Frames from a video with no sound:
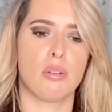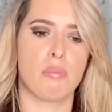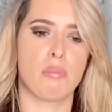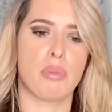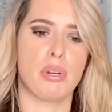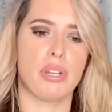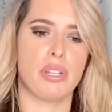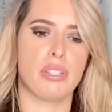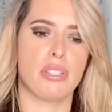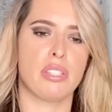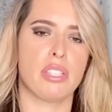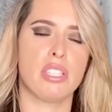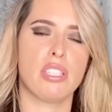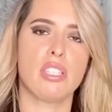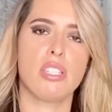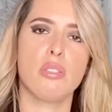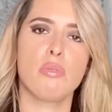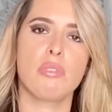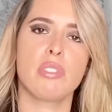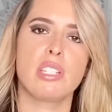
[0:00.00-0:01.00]
but this
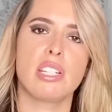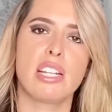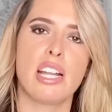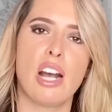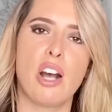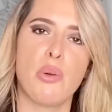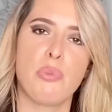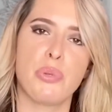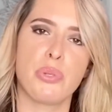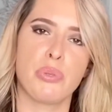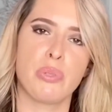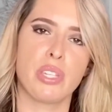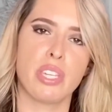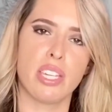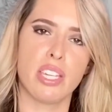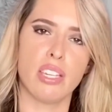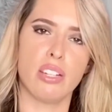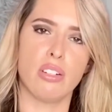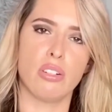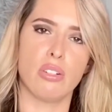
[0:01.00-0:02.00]
is what's gonna help you
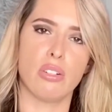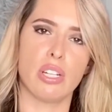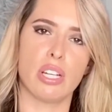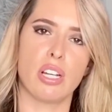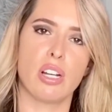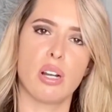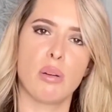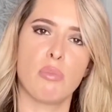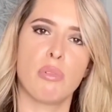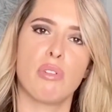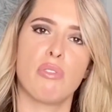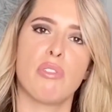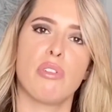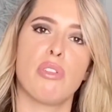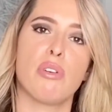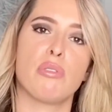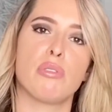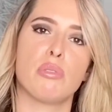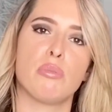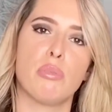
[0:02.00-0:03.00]
heal and come over
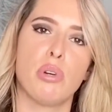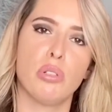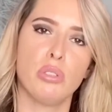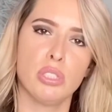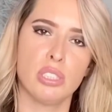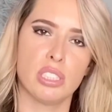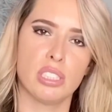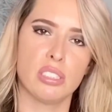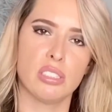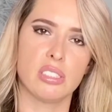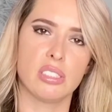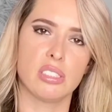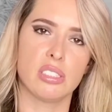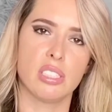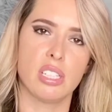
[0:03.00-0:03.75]
those emotions.